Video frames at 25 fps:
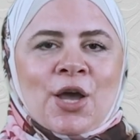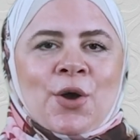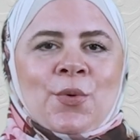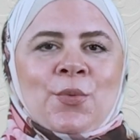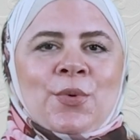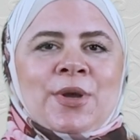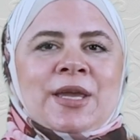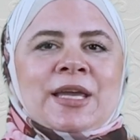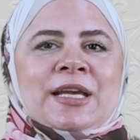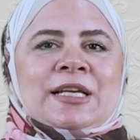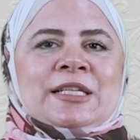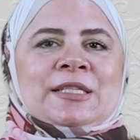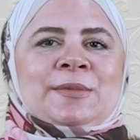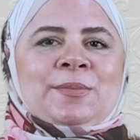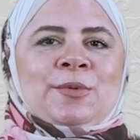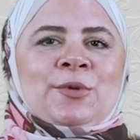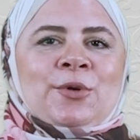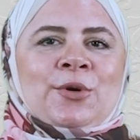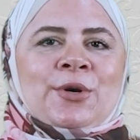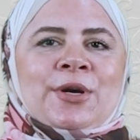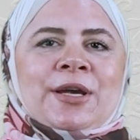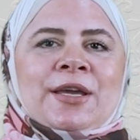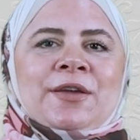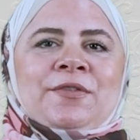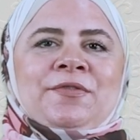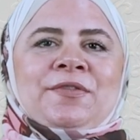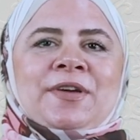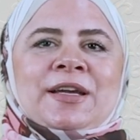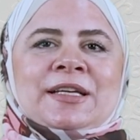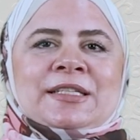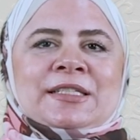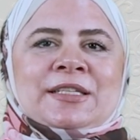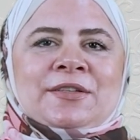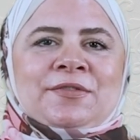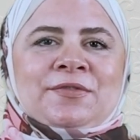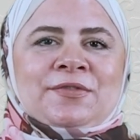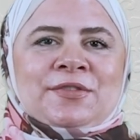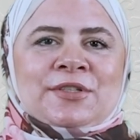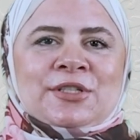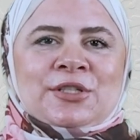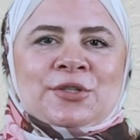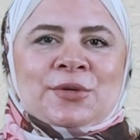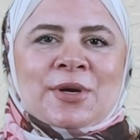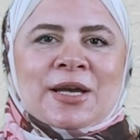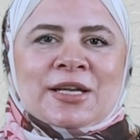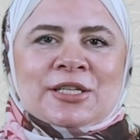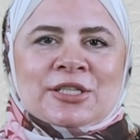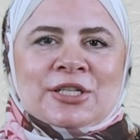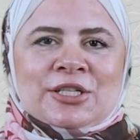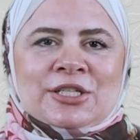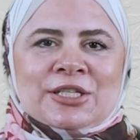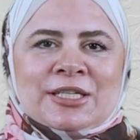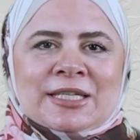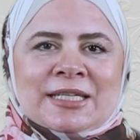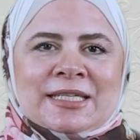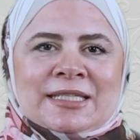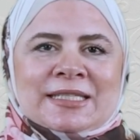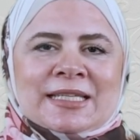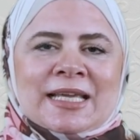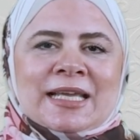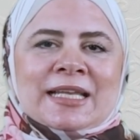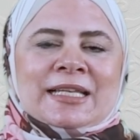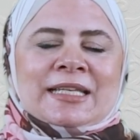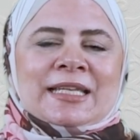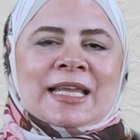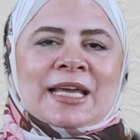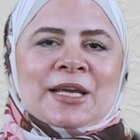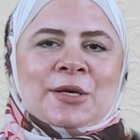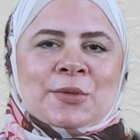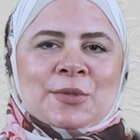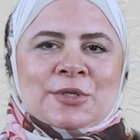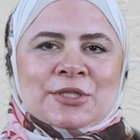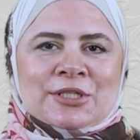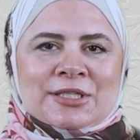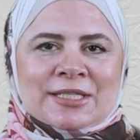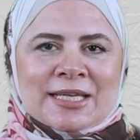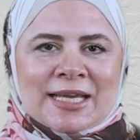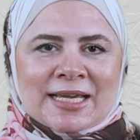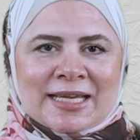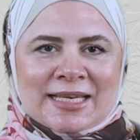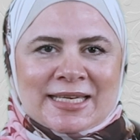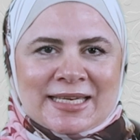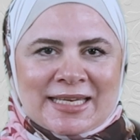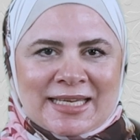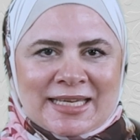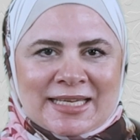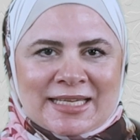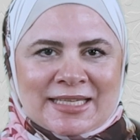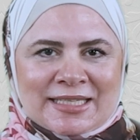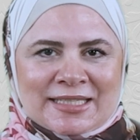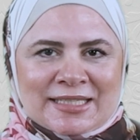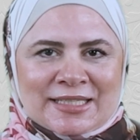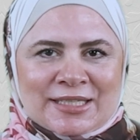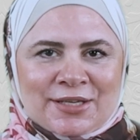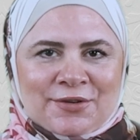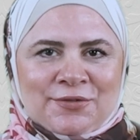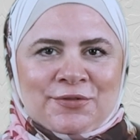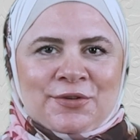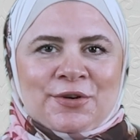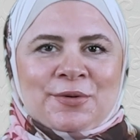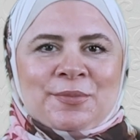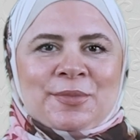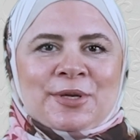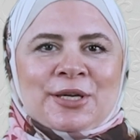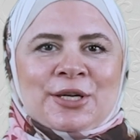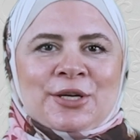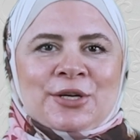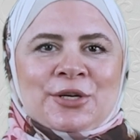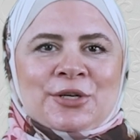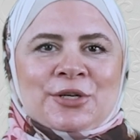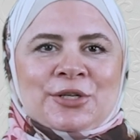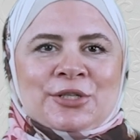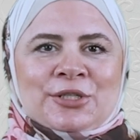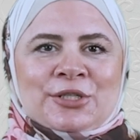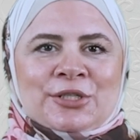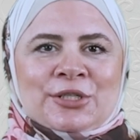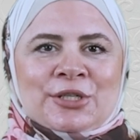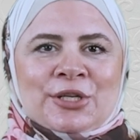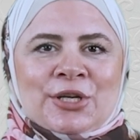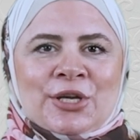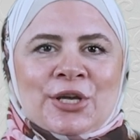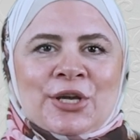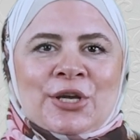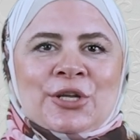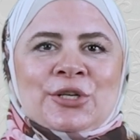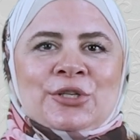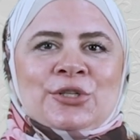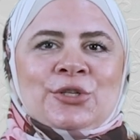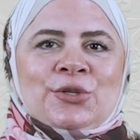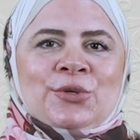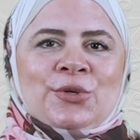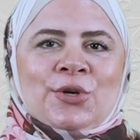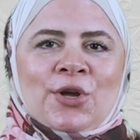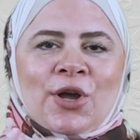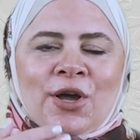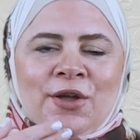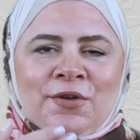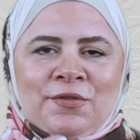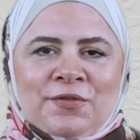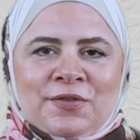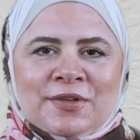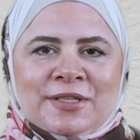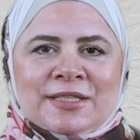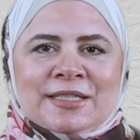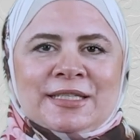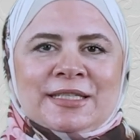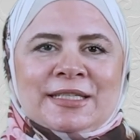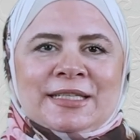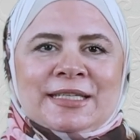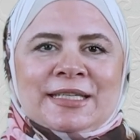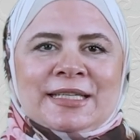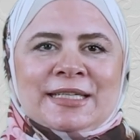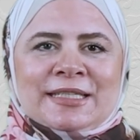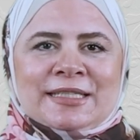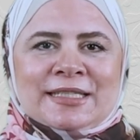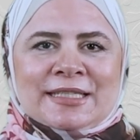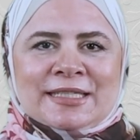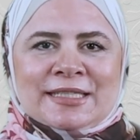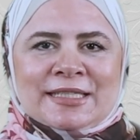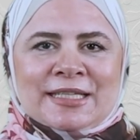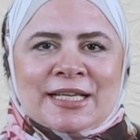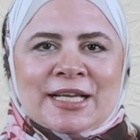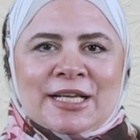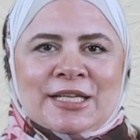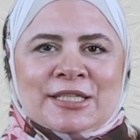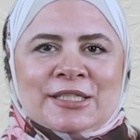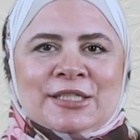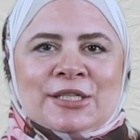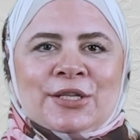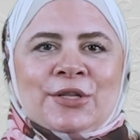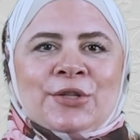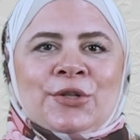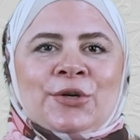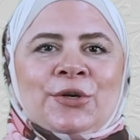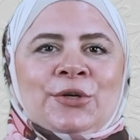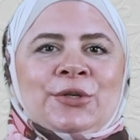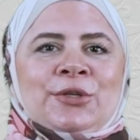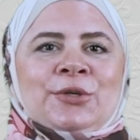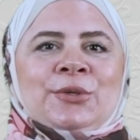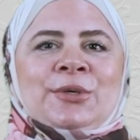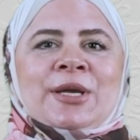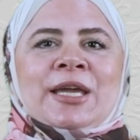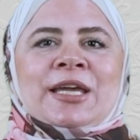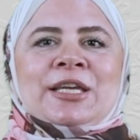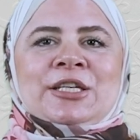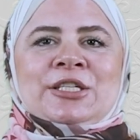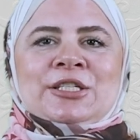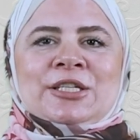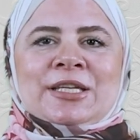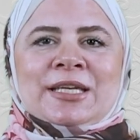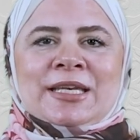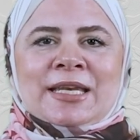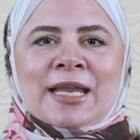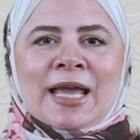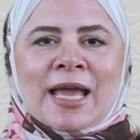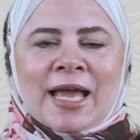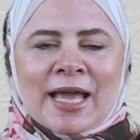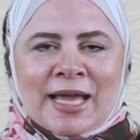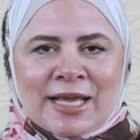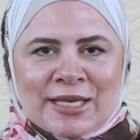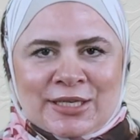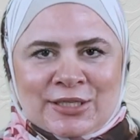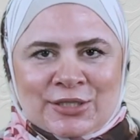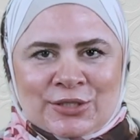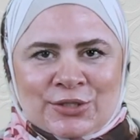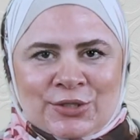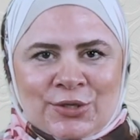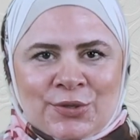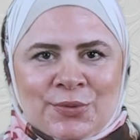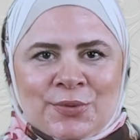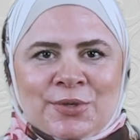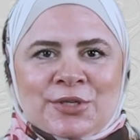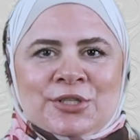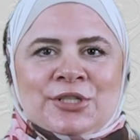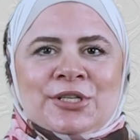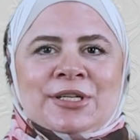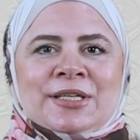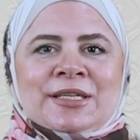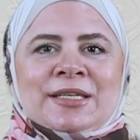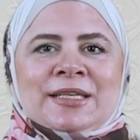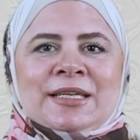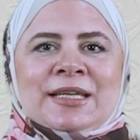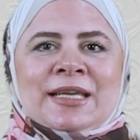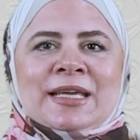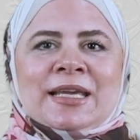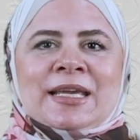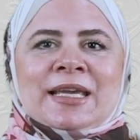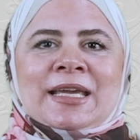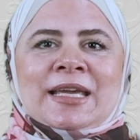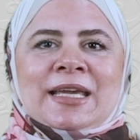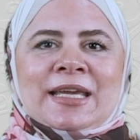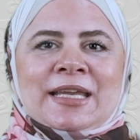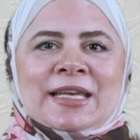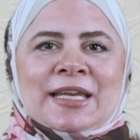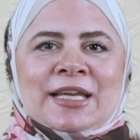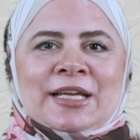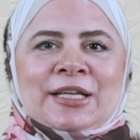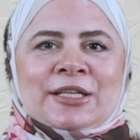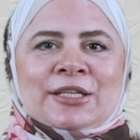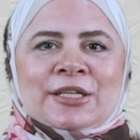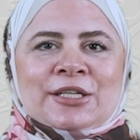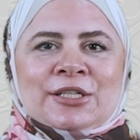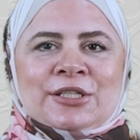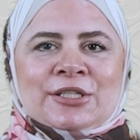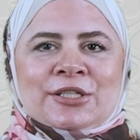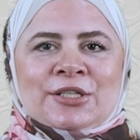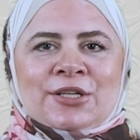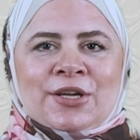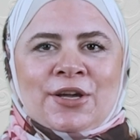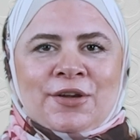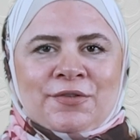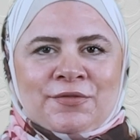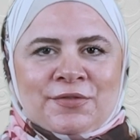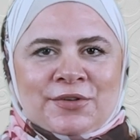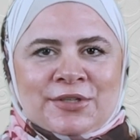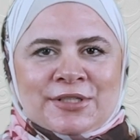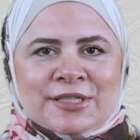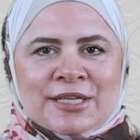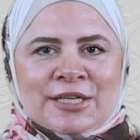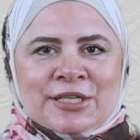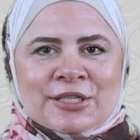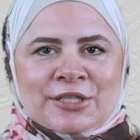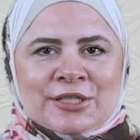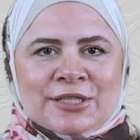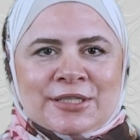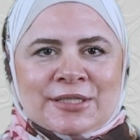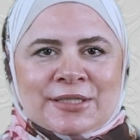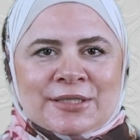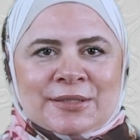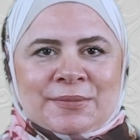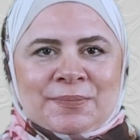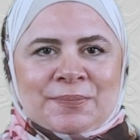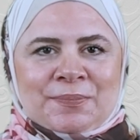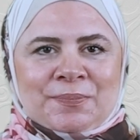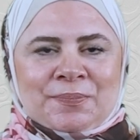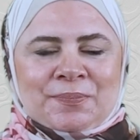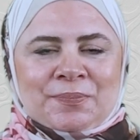We explore effective strategies and language techniques for beginners to confidently discuss their location and origin in English conversations.